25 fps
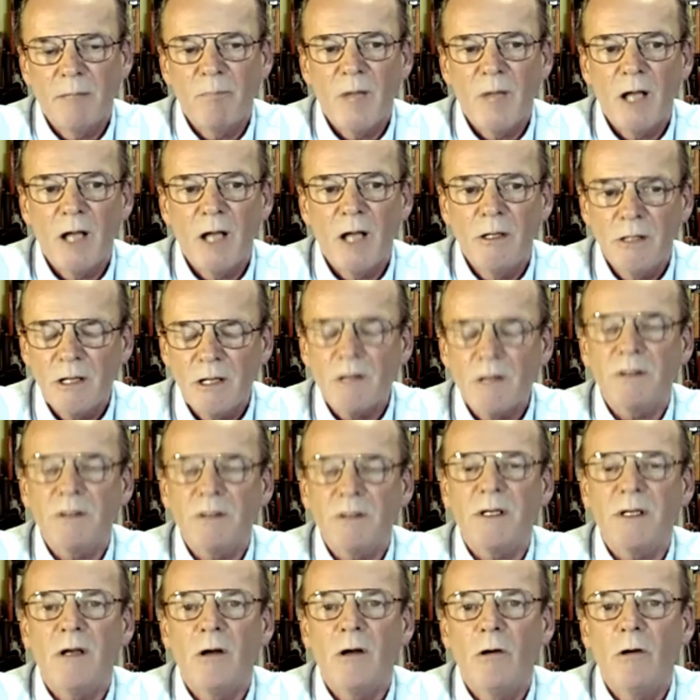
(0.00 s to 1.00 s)
lot
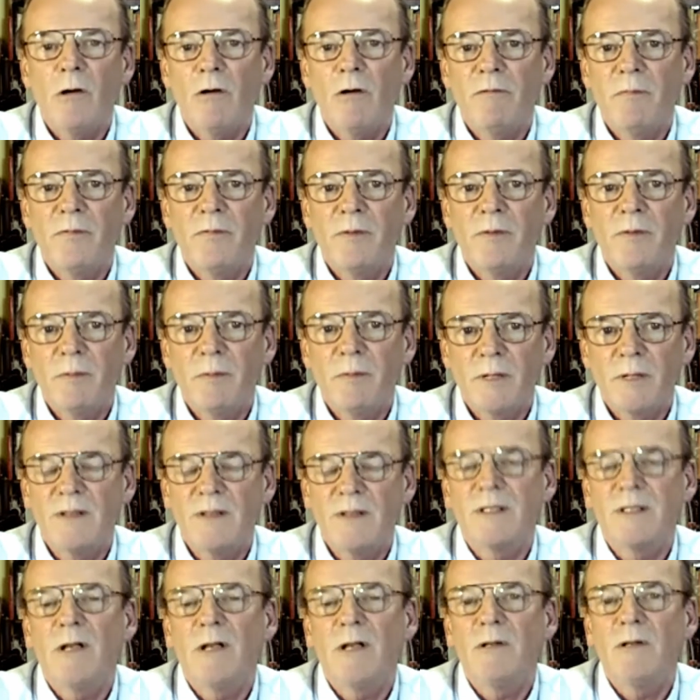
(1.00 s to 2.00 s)
of
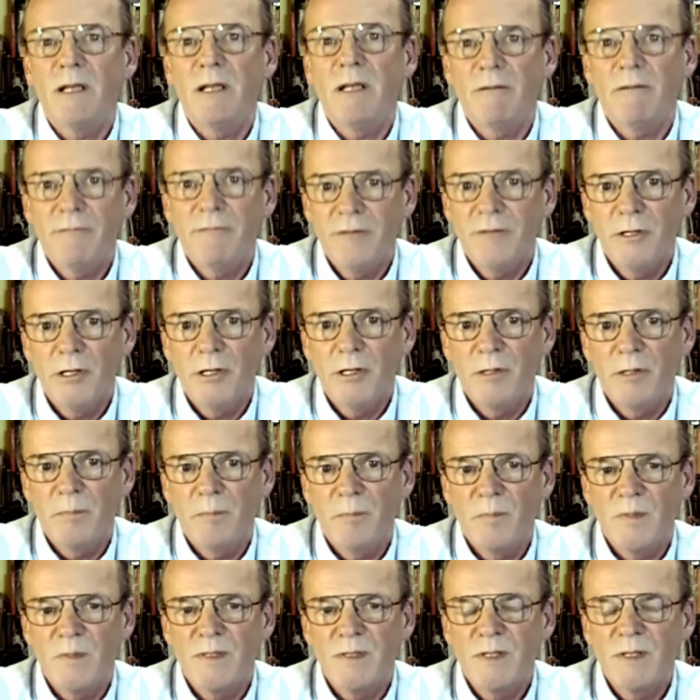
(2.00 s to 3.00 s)
consulting
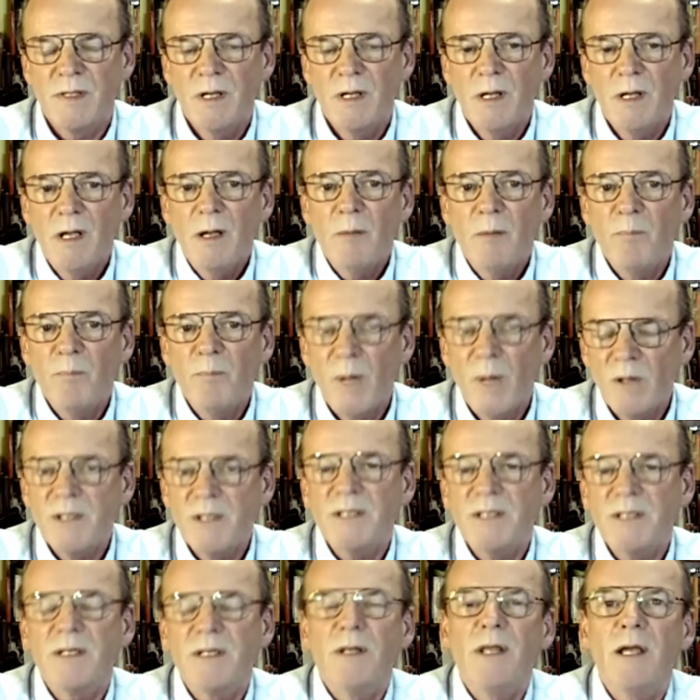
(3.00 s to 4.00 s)
firms
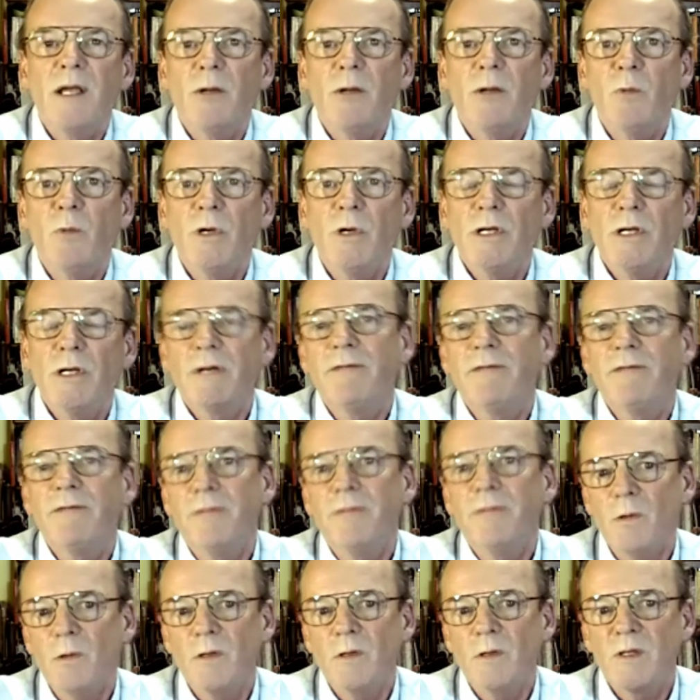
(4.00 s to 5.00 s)
bolster their
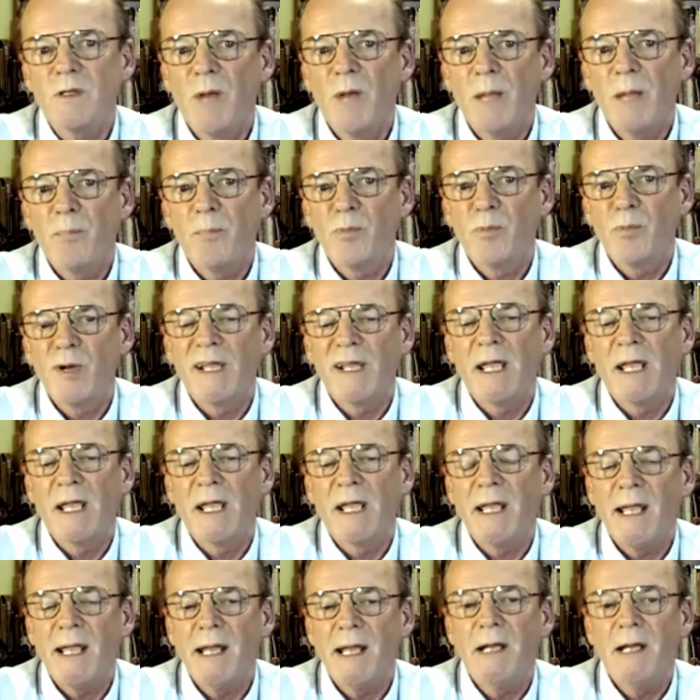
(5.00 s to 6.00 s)
workforce by bringing
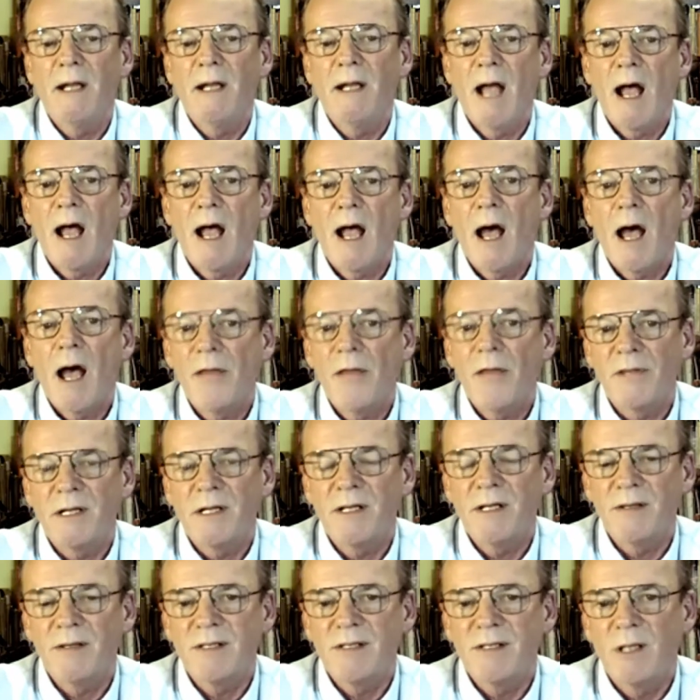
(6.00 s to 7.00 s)
in other
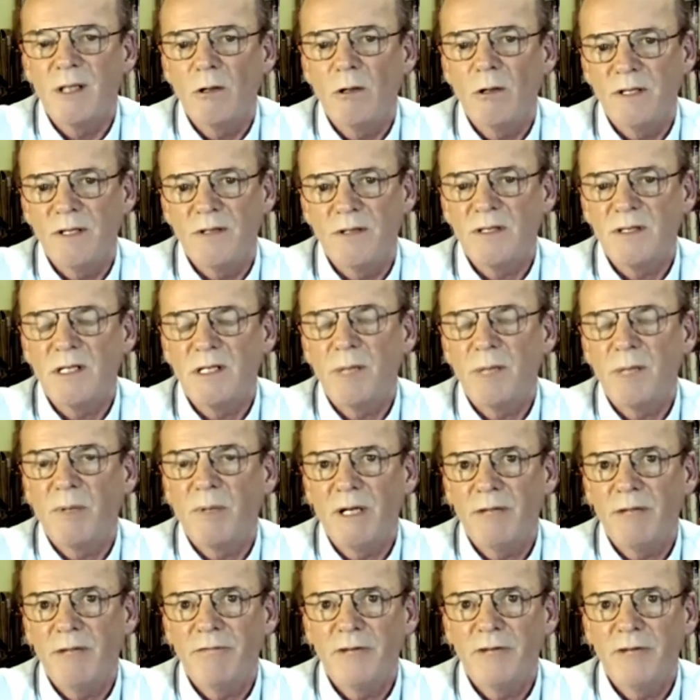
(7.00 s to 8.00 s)
consultants, typically
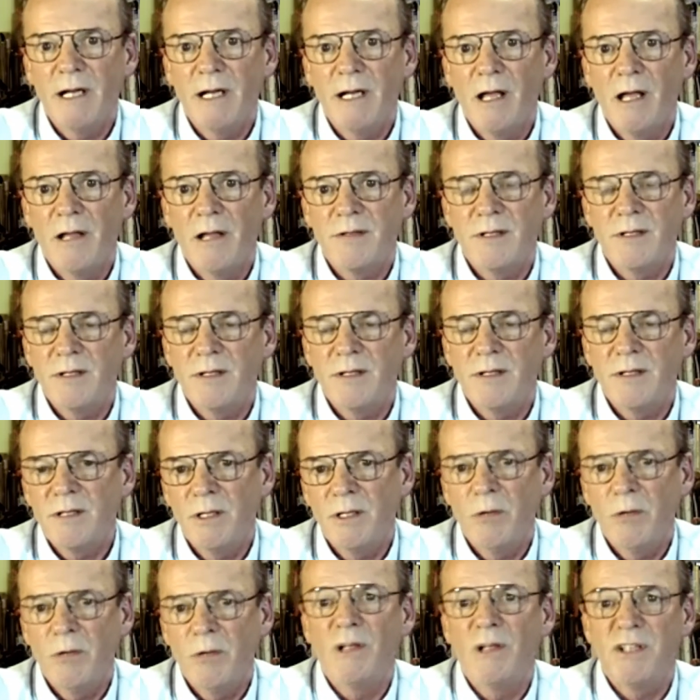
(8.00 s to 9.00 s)
freelancers, who
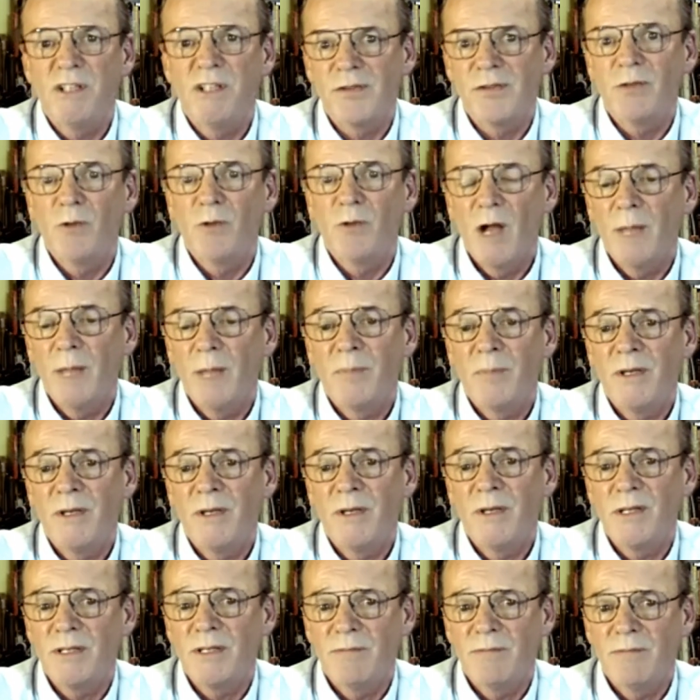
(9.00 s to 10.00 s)
are just the right
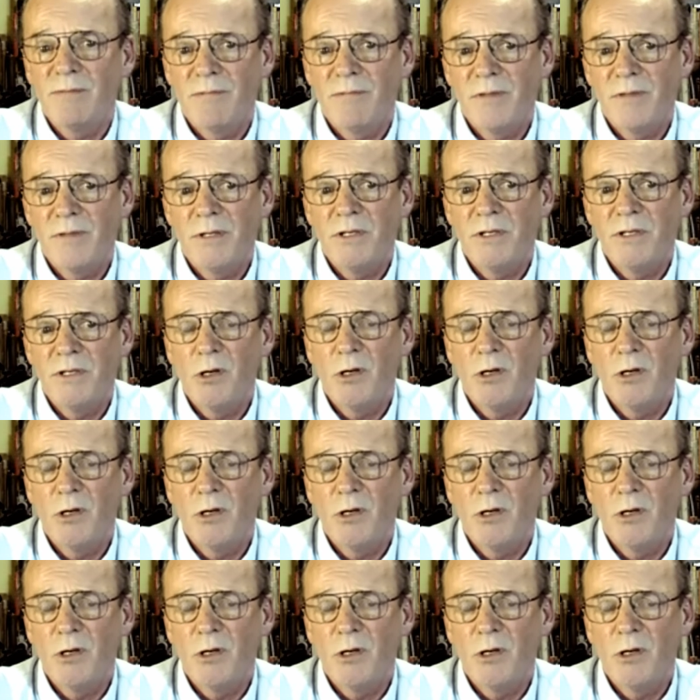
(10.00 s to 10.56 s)
person for the job.